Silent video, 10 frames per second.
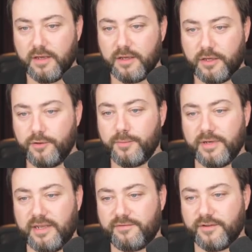Hume
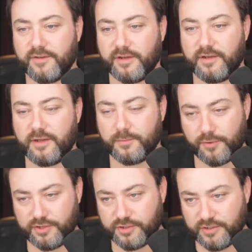believed that our
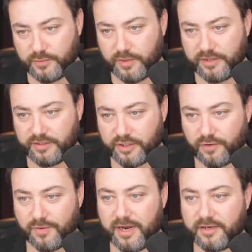impressions were
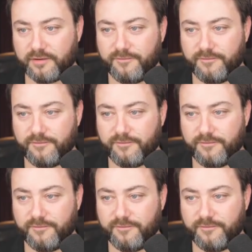direct,